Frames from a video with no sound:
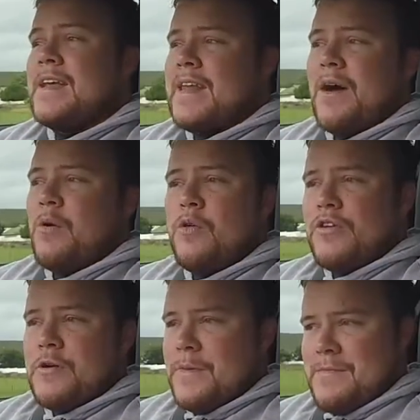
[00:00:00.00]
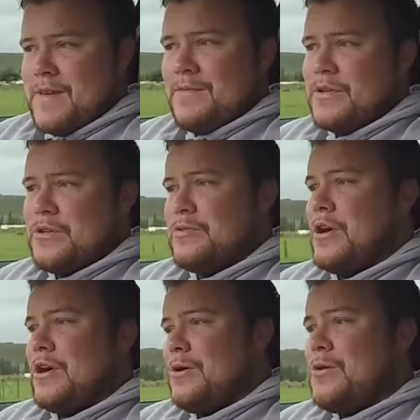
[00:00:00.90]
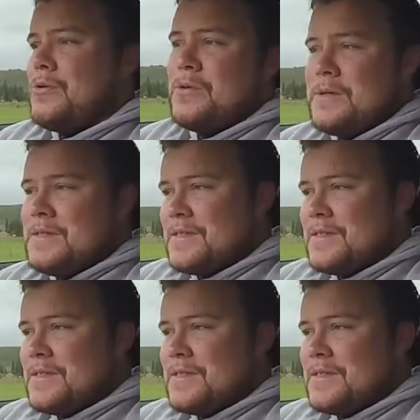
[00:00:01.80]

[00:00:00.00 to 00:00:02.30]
Now, although BMW are all